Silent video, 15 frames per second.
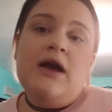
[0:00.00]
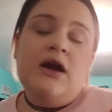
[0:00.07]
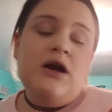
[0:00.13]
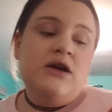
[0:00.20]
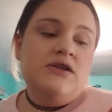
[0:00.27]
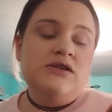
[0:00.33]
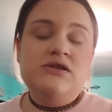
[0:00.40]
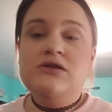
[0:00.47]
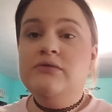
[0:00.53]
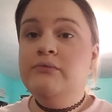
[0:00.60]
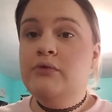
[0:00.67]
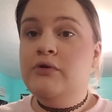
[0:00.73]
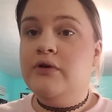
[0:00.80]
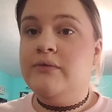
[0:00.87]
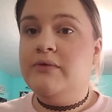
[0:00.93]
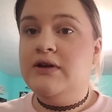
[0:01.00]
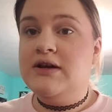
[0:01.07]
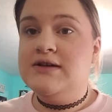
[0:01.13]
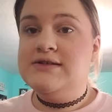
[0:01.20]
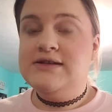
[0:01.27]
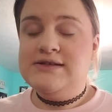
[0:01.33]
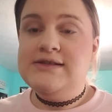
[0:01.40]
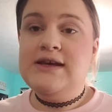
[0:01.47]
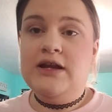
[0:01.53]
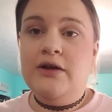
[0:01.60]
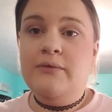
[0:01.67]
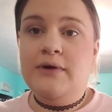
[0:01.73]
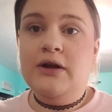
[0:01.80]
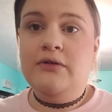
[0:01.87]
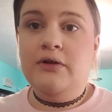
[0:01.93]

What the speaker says: on some more. Because I said I want to look